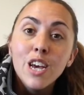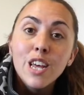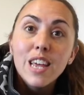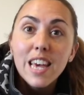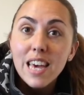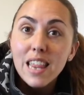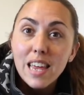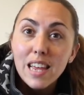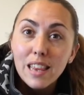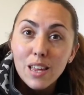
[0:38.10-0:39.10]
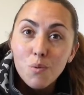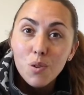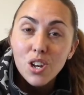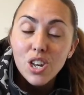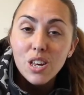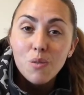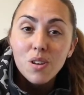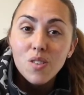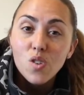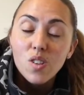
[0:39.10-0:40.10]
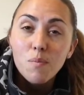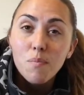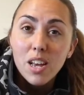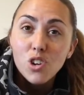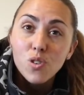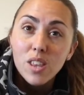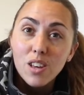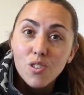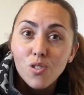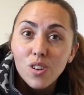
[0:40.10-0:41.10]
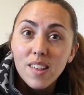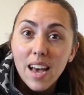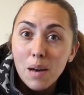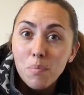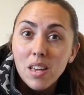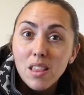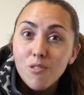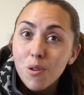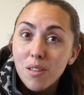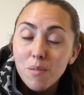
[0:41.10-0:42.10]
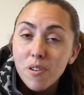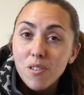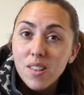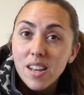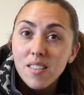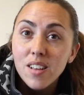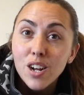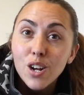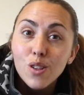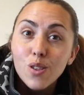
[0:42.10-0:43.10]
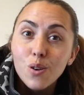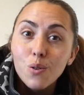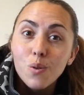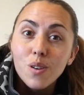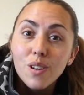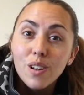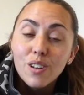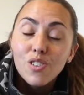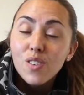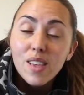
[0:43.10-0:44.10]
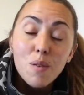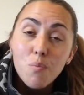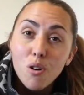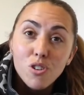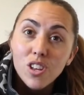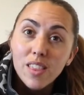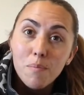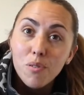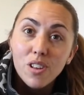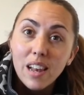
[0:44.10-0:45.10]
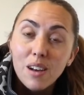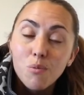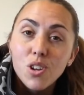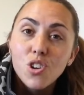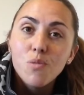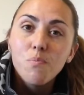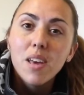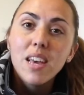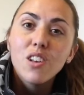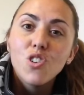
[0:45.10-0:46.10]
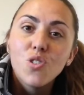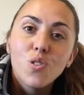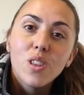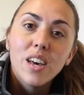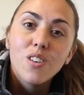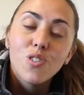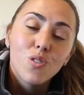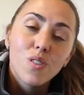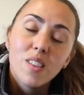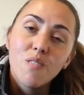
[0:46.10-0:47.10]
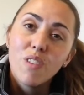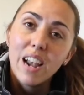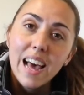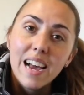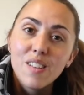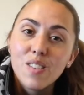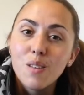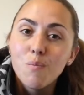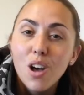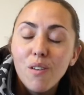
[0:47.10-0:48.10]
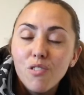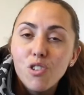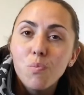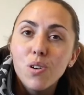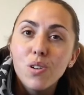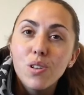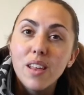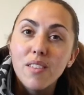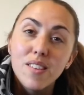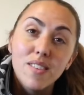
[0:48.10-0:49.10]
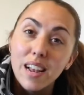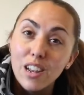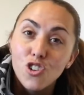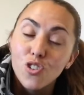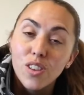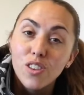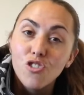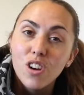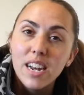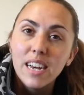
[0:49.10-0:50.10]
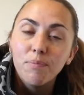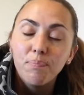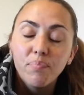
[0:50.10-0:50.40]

the key thing that you want to do is just make sure that your dog is happy throughout the process. So just keep watching their body language, making sure that your dogs seem relaxed, seem comfortable, that they're still enjoying the training.